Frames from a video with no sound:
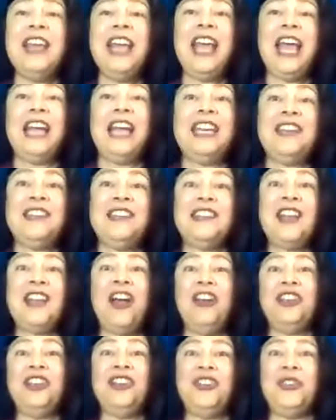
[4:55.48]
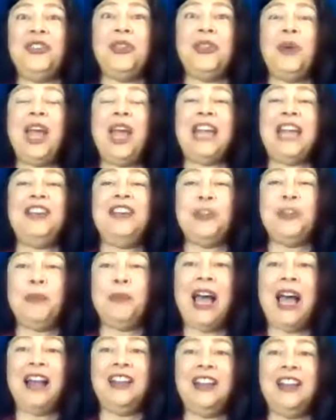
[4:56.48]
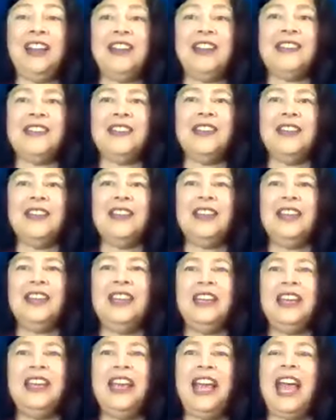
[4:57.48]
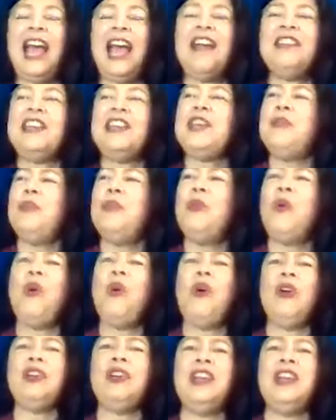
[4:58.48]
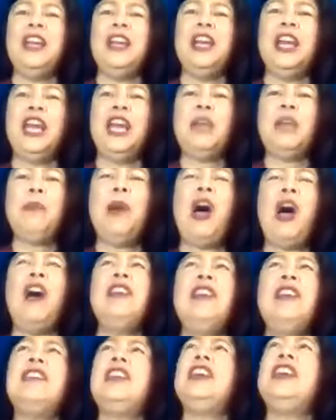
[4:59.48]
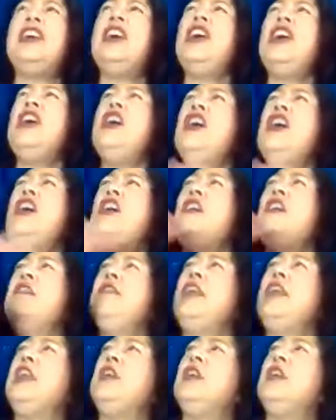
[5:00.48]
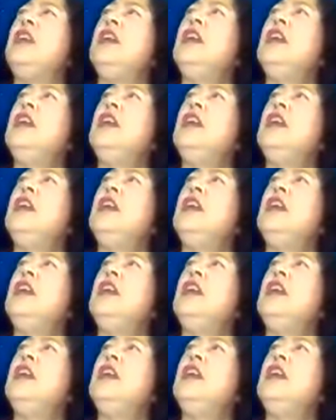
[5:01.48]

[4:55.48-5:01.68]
and he started on the way to the palace. As he walked, He passed curving